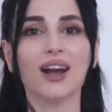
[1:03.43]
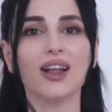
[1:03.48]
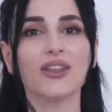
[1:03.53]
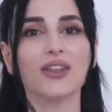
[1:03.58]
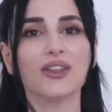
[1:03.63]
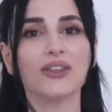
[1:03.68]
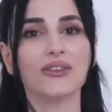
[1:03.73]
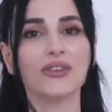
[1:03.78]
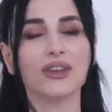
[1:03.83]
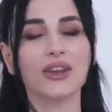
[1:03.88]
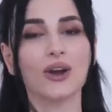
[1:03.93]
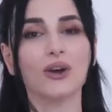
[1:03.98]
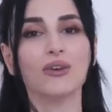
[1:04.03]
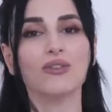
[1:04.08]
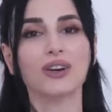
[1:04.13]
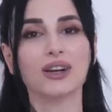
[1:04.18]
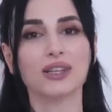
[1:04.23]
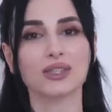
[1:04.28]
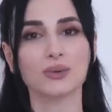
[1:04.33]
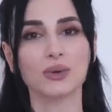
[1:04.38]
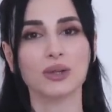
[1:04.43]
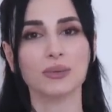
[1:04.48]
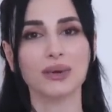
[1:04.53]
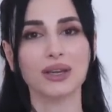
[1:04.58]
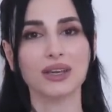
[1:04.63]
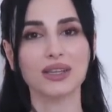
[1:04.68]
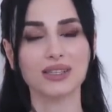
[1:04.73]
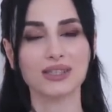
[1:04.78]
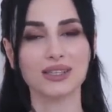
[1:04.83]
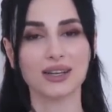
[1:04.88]
The three of us will be
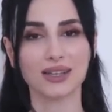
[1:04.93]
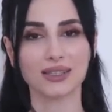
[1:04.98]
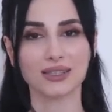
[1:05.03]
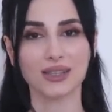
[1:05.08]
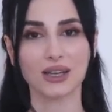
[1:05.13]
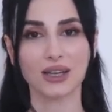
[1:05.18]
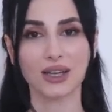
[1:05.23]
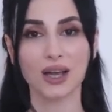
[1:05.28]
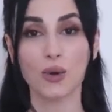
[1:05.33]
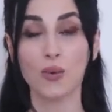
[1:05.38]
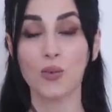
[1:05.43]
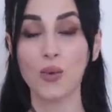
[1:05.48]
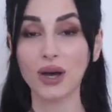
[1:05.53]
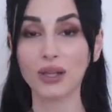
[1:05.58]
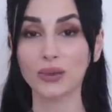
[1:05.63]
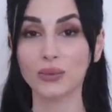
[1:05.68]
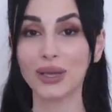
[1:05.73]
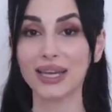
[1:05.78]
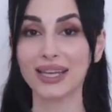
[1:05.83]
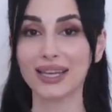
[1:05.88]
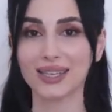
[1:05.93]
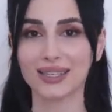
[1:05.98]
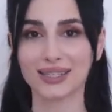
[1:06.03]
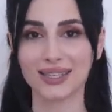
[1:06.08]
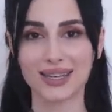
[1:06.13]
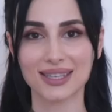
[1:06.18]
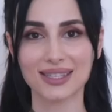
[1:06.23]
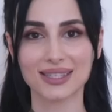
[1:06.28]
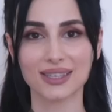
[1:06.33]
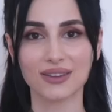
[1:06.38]
conducting a one-week
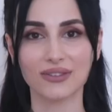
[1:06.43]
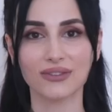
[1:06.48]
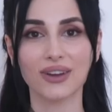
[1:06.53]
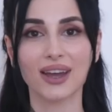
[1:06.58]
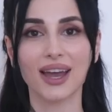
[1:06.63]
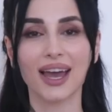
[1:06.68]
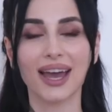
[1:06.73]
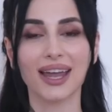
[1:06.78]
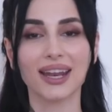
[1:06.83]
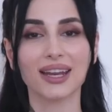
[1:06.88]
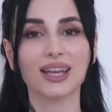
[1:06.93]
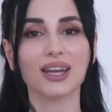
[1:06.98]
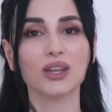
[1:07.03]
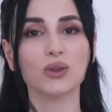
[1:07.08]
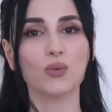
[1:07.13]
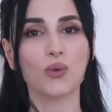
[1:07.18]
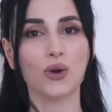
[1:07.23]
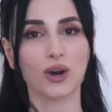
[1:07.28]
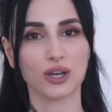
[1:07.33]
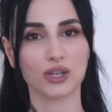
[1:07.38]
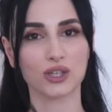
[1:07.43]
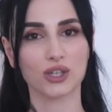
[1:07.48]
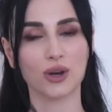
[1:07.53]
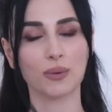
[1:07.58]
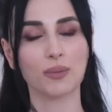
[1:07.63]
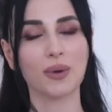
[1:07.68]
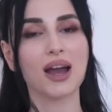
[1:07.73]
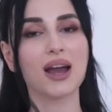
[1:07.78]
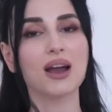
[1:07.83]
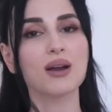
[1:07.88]
intensive etiquette workshop
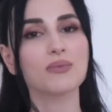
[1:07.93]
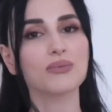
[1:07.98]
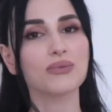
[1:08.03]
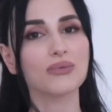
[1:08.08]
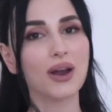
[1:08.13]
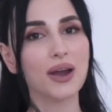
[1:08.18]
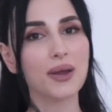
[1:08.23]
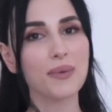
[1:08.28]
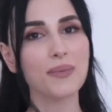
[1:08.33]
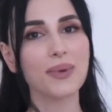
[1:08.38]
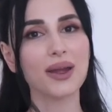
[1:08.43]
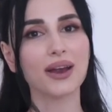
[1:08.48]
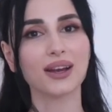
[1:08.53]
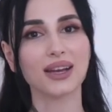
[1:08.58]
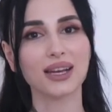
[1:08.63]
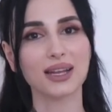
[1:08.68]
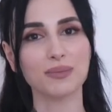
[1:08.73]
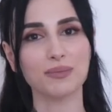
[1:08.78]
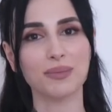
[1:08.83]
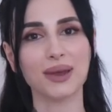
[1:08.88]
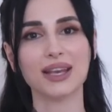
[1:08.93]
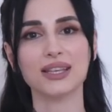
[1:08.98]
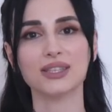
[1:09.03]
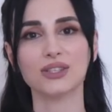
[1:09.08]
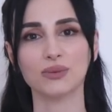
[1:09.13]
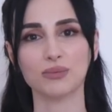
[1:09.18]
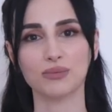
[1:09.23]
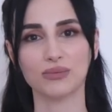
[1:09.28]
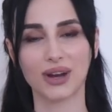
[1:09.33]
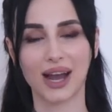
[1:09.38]
primarily based
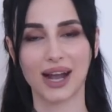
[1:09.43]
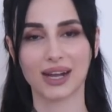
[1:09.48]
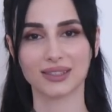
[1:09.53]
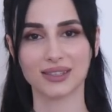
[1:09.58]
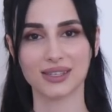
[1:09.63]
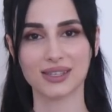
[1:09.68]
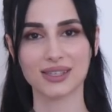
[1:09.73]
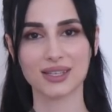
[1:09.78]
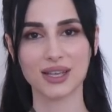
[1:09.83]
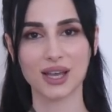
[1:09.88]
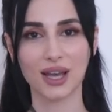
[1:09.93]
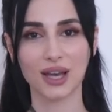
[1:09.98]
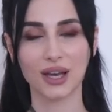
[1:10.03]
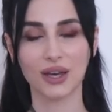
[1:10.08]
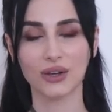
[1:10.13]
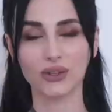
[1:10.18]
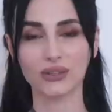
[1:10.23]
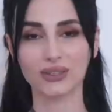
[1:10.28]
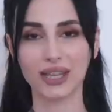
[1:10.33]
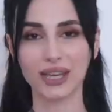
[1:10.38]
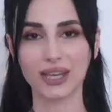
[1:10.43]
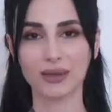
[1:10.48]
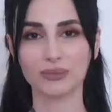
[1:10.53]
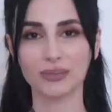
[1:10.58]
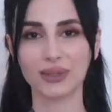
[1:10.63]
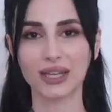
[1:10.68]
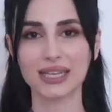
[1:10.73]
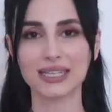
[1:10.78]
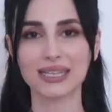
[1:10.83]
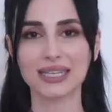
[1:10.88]
on practice. It will take
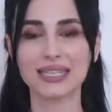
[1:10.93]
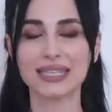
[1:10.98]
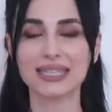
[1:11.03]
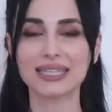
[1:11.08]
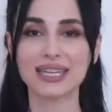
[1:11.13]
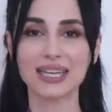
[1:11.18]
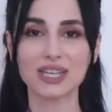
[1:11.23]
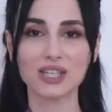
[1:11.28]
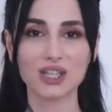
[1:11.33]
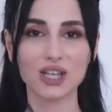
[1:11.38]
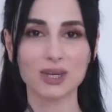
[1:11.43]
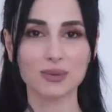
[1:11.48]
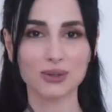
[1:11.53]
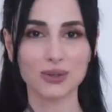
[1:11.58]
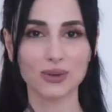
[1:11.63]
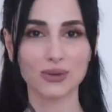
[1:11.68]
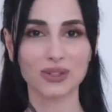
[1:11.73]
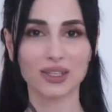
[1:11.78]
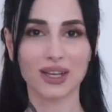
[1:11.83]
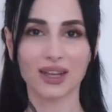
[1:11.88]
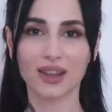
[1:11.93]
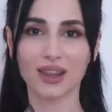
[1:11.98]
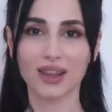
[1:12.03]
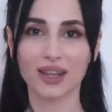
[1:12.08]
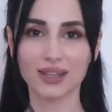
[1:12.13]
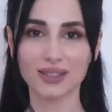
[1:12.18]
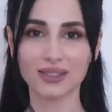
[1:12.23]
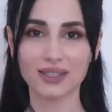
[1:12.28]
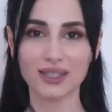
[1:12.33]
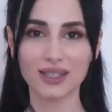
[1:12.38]
place in St. James Hotel,
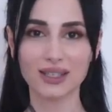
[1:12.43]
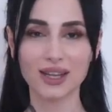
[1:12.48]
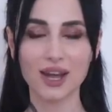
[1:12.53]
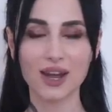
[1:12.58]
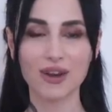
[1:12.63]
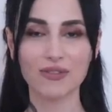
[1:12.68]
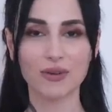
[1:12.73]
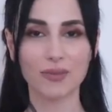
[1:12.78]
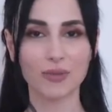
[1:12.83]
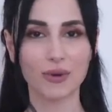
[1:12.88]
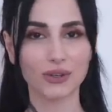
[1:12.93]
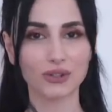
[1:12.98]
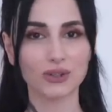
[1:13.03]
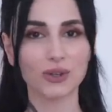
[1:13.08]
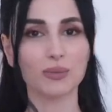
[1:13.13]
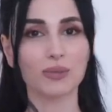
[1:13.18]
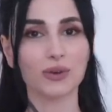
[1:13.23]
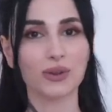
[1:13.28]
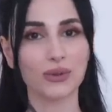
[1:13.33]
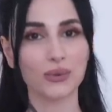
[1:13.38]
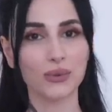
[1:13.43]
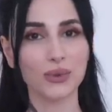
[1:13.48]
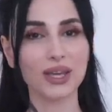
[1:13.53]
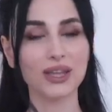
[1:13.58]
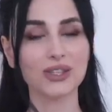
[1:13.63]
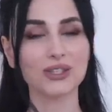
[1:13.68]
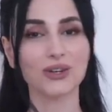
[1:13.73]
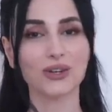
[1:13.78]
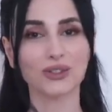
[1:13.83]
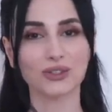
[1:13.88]
London, from October 3
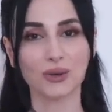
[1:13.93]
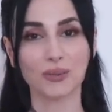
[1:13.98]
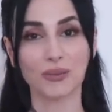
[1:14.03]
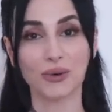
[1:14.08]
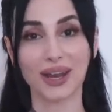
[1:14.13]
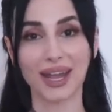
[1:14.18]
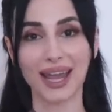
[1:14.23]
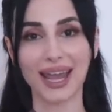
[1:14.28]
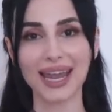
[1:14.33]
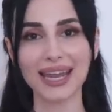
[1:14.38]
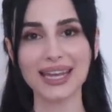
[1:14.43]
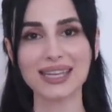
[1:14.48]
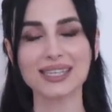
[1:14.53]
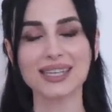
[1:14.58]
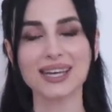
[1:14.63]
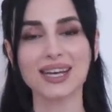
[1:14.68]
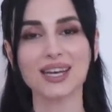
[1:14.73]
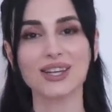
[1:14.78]
to October 8.